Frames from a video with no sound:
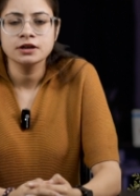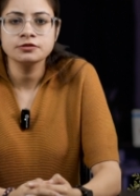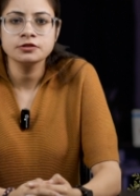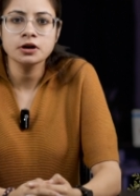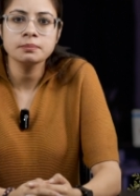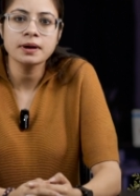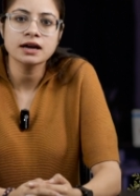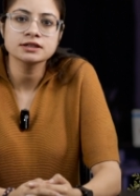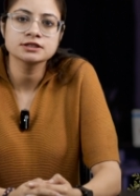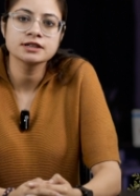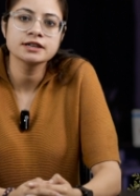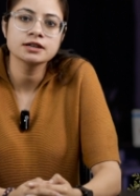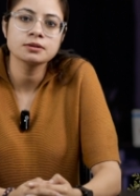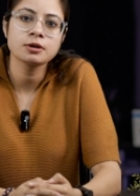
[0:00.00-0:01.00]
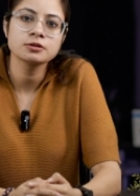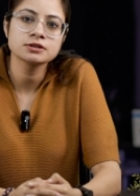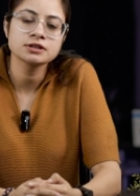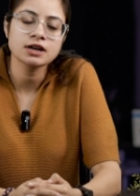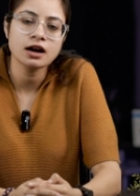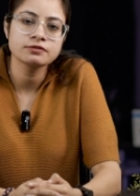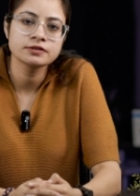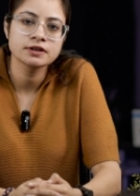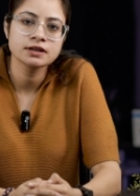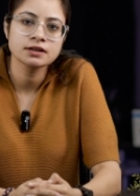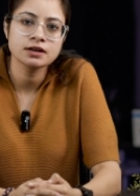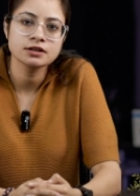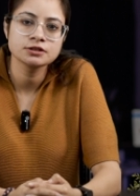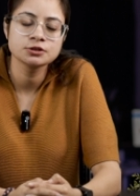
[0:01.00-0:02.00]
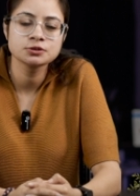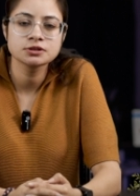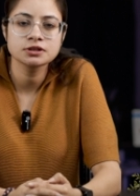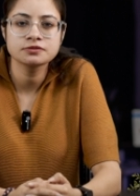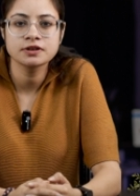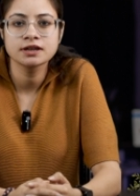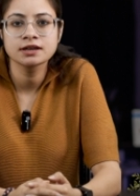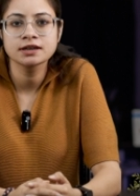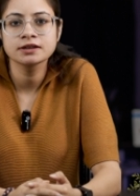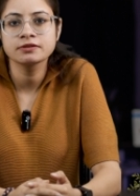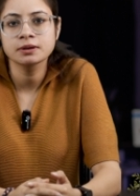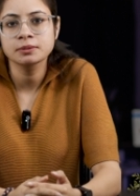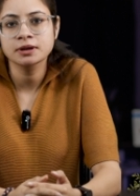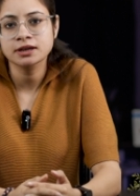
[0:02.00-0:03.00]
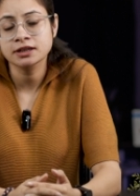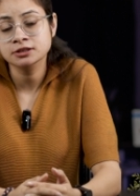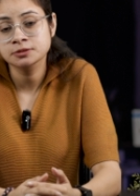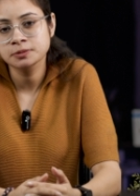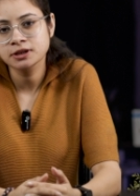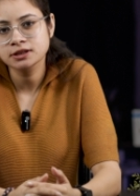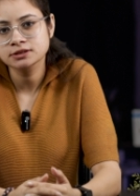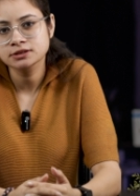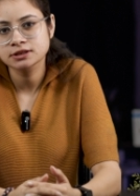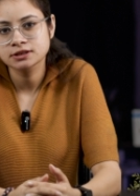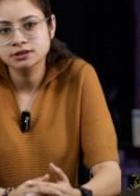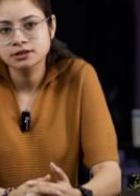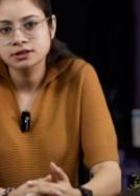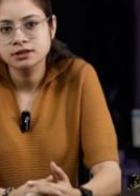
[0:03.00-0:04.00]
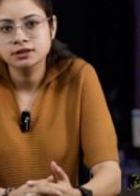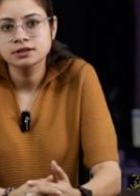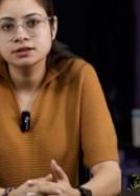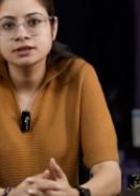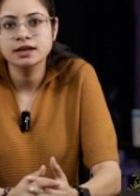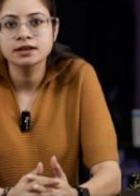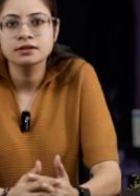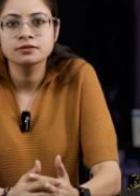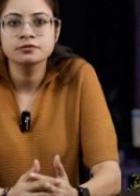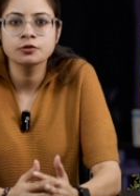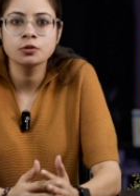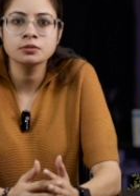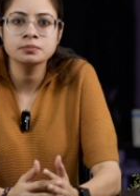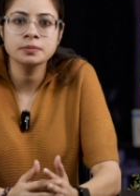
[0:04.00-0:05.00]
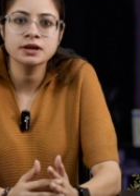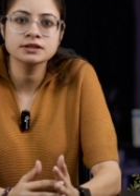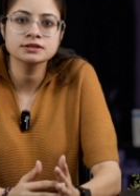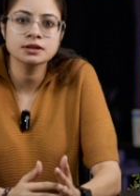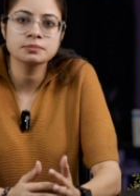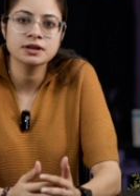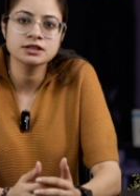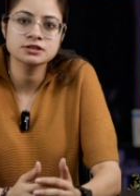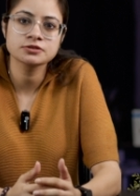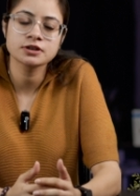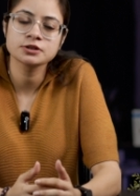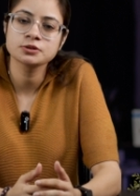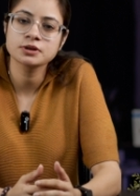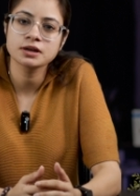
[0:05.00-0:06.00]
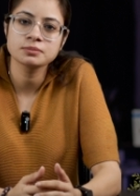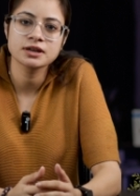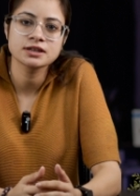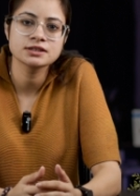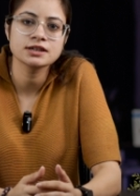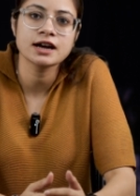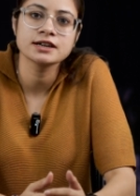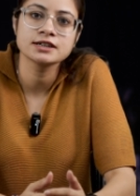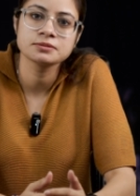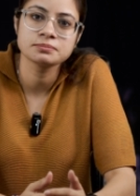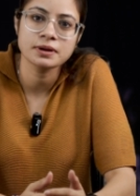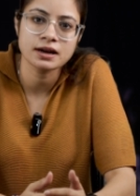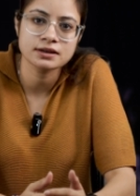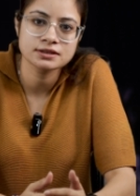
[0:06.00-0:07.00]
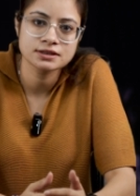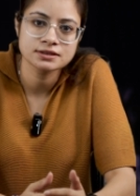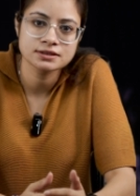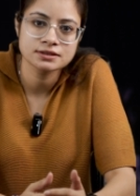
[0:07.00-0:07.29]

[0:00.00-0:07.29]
If you are passionate about crafting a user friendly web experiences, then PhonePe is a place where you can make the right impact.